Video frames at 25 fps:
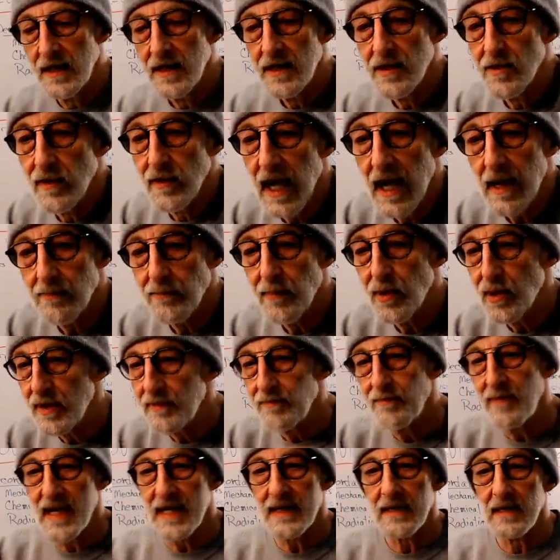You can't
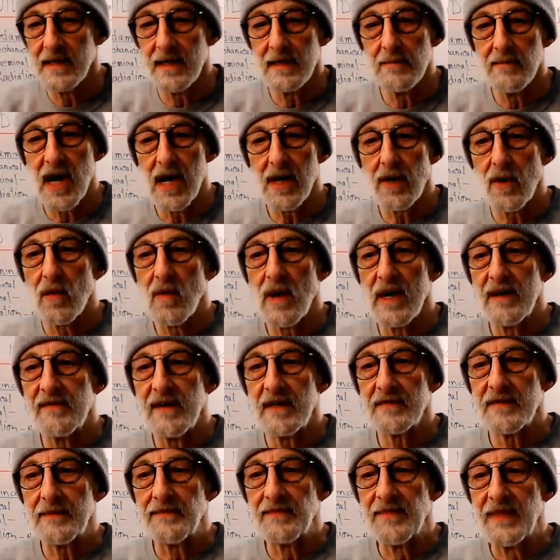put metal in a microwave
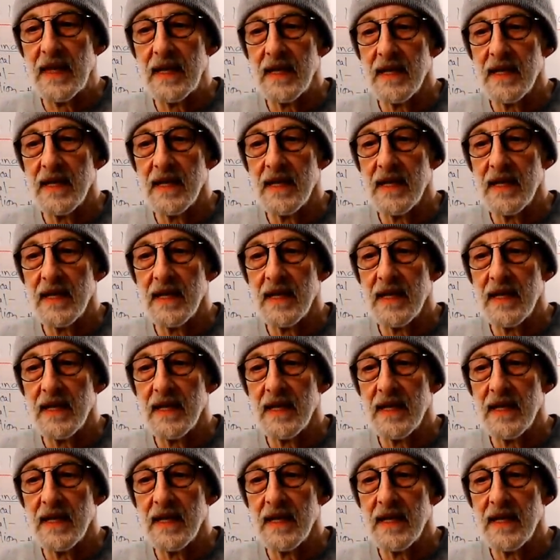oven.